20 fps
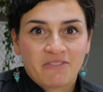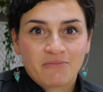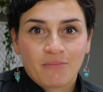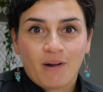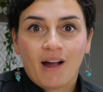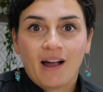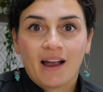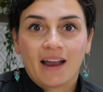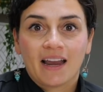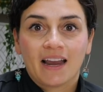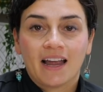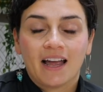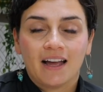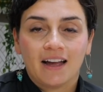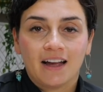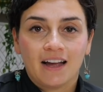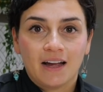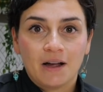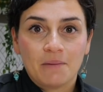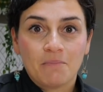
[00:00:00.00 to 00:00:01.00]
of my,
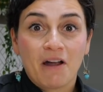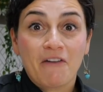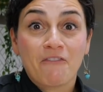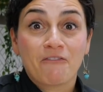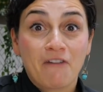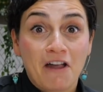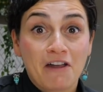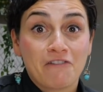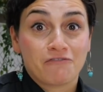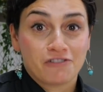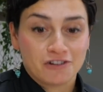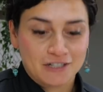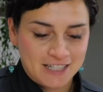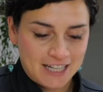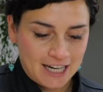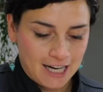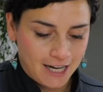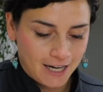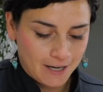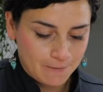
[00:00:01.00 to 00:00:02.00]
uh, my favourites
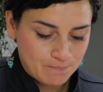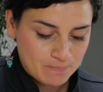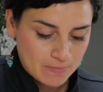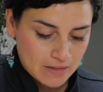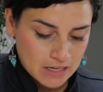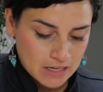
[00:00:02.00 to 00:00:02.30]
here.